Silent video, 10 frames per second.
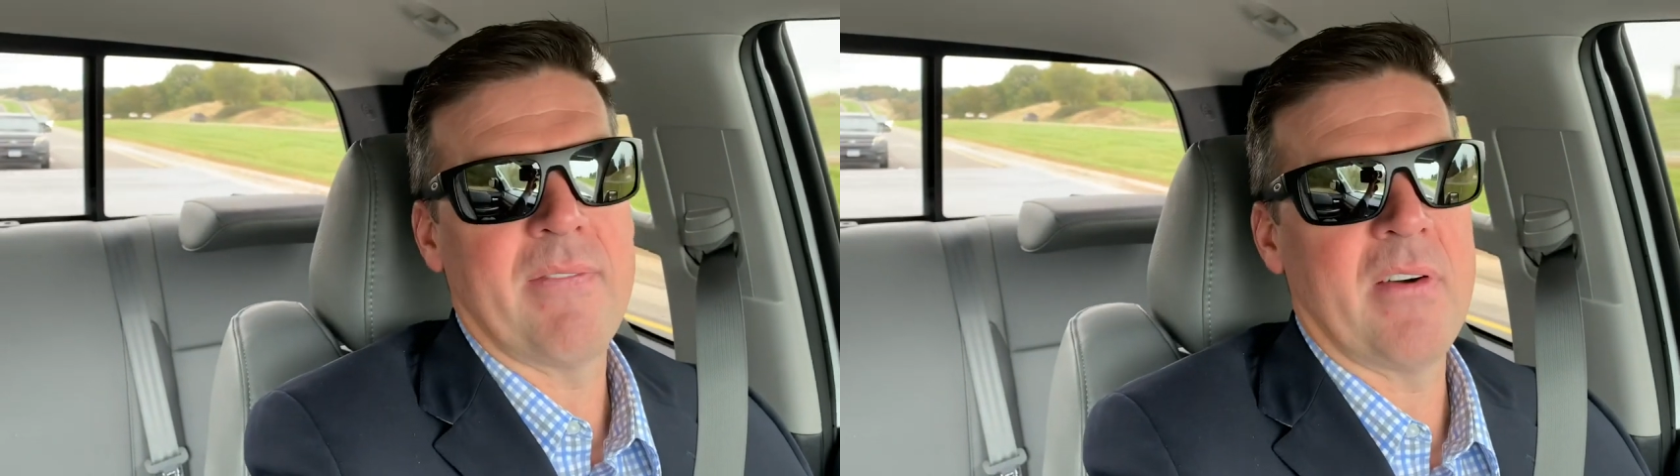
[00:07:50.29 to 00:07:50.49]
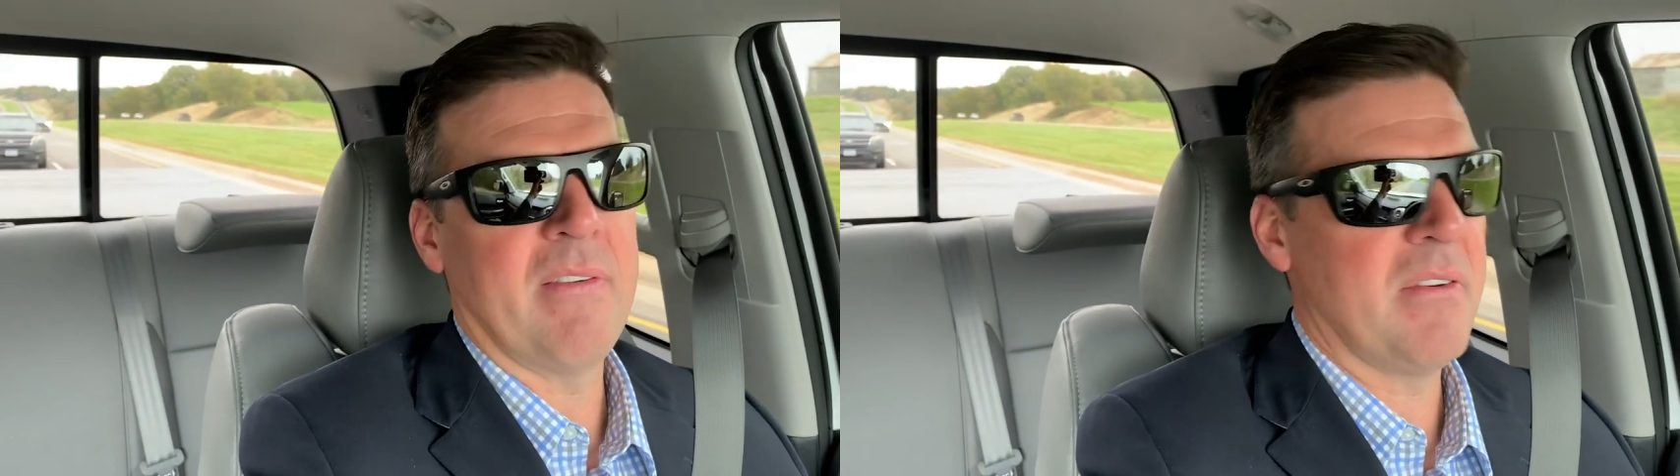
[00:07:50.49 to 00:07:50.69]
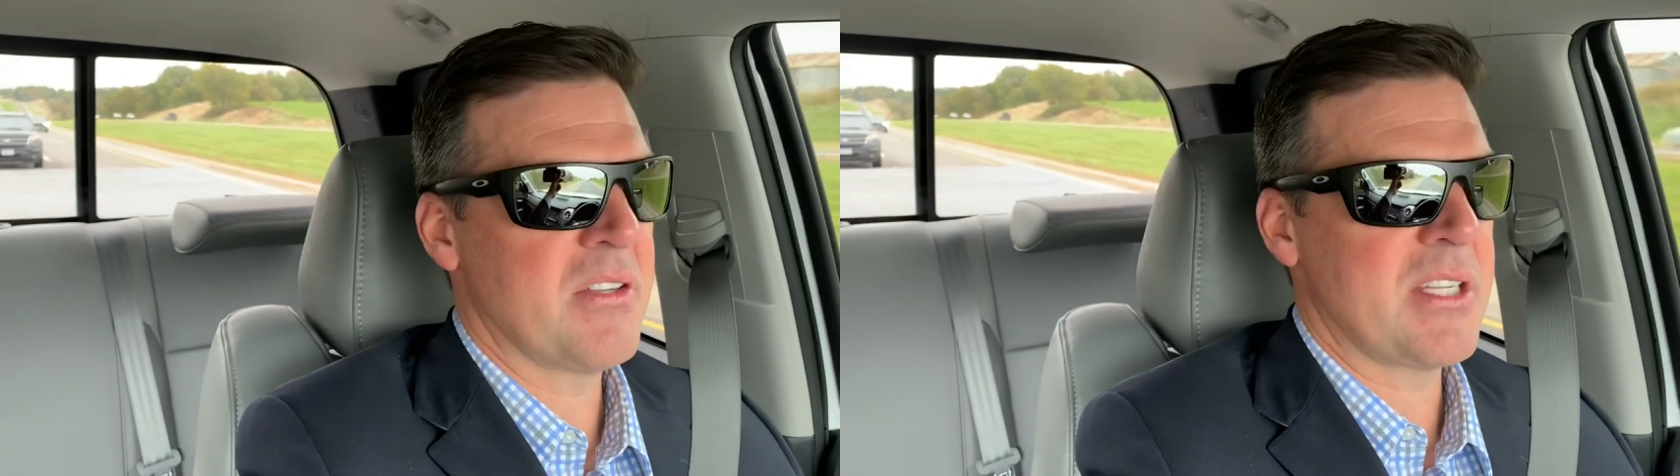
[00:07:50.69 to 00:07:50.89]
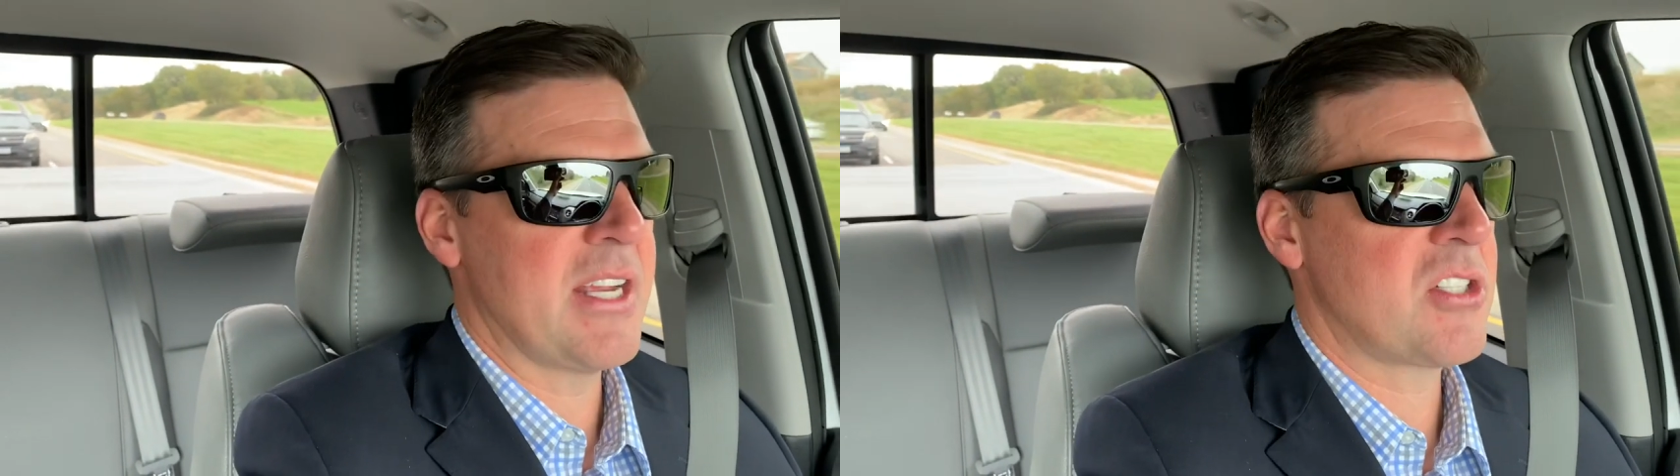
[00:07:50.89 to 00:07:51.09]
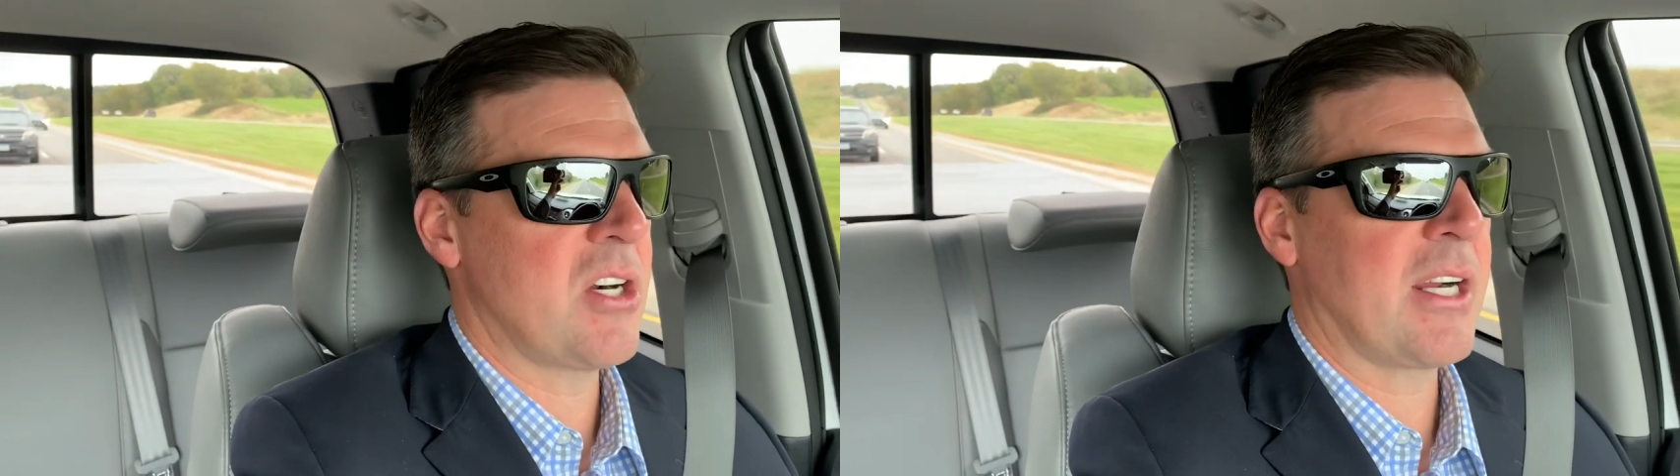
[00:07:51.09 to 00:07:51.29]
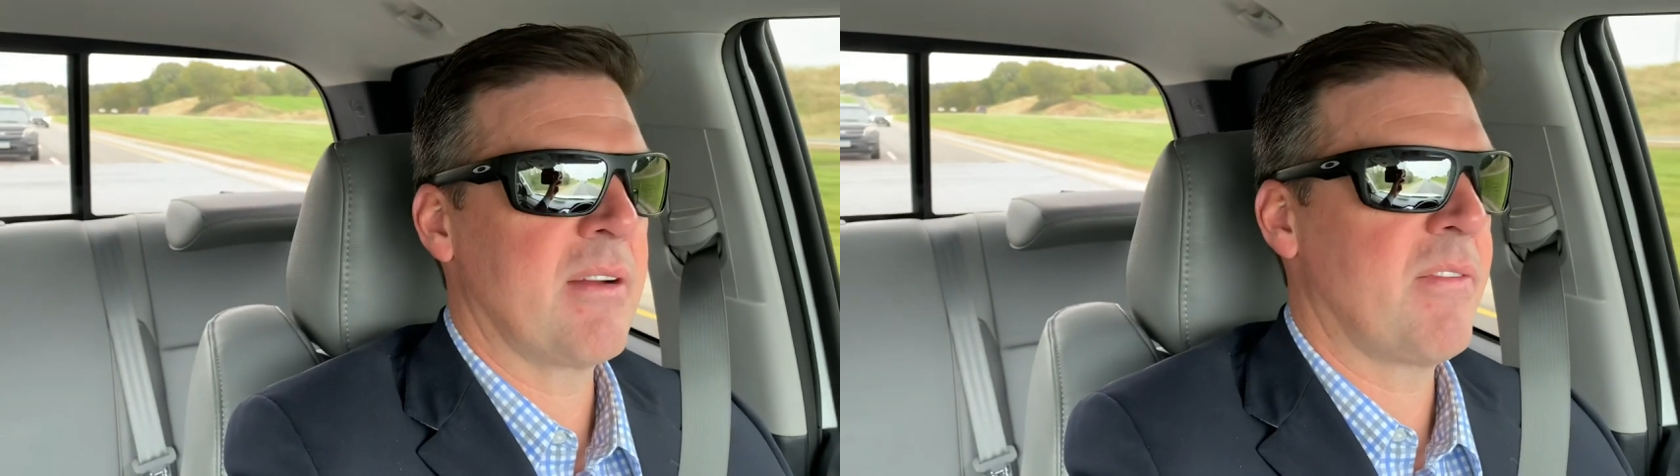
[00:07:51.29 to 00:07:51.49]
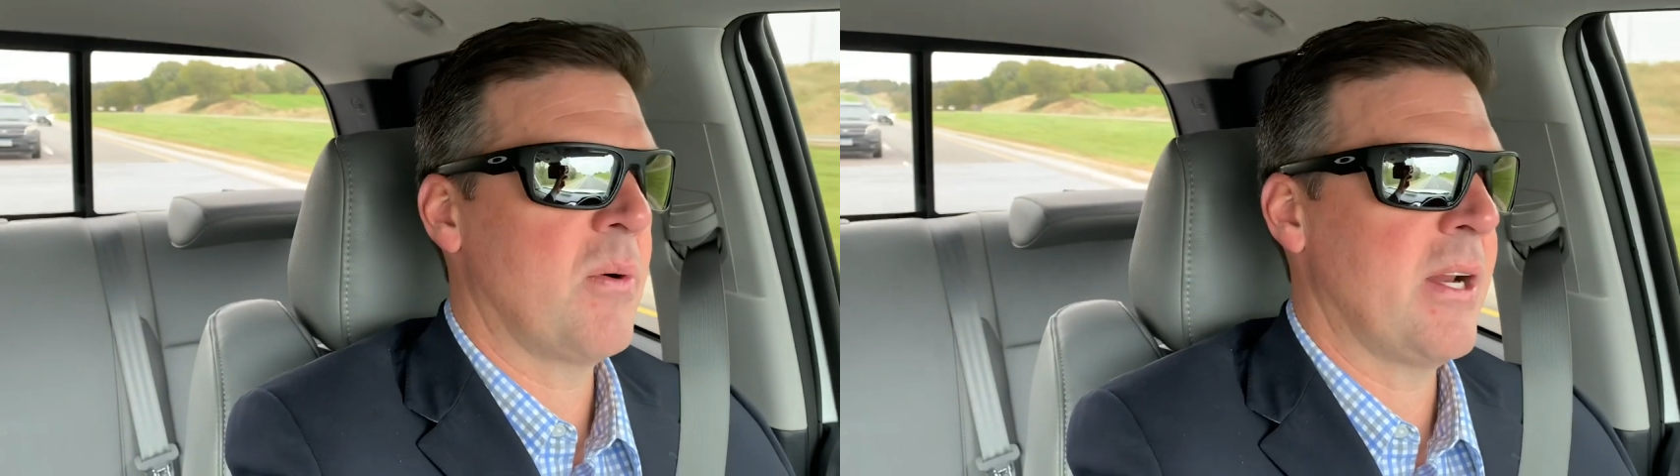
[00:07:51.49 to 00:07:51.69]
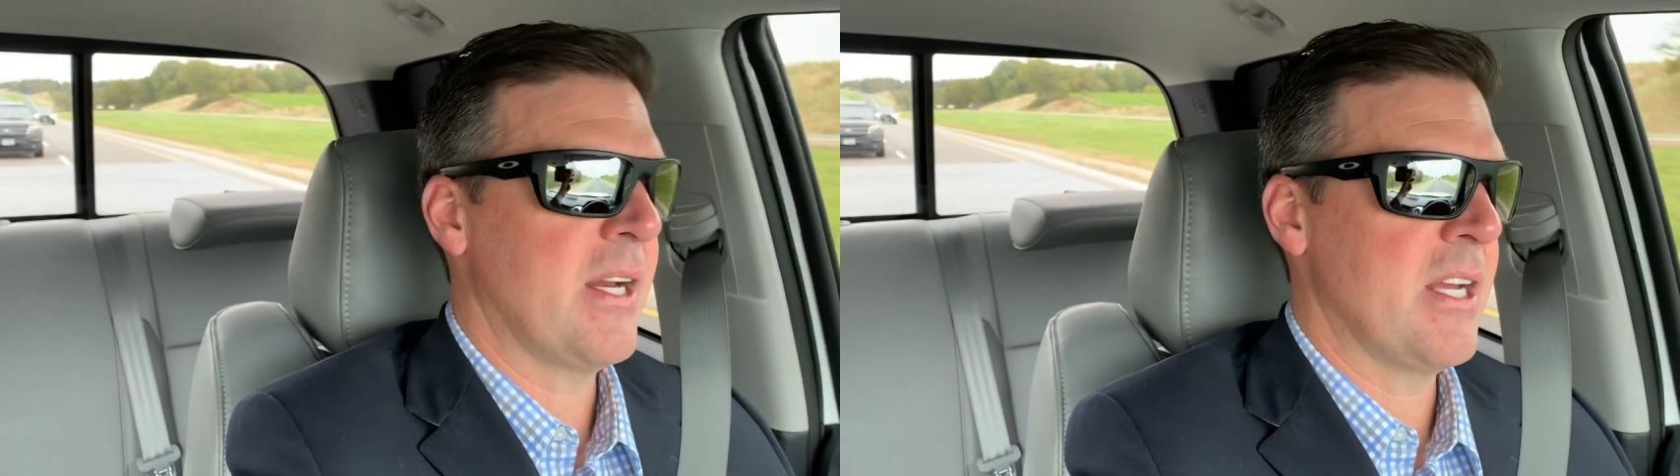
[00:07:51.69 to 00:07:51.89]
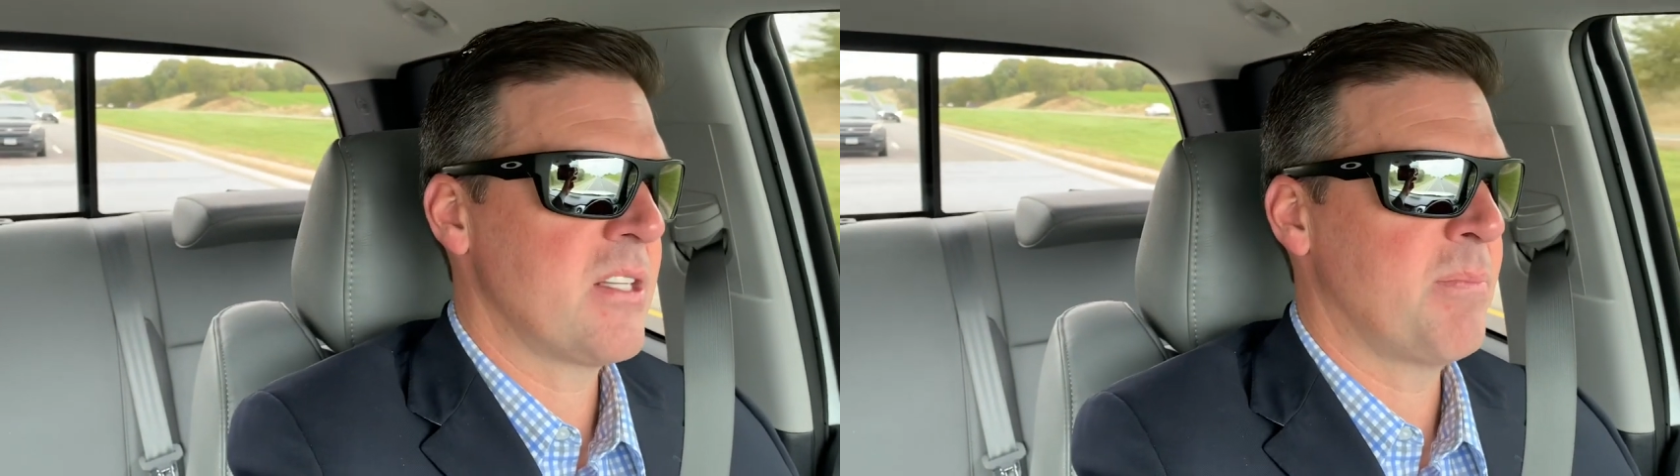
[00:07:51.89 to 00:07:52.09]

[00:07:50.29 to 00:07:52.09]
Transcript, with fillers: for a full-size truck and for what it does.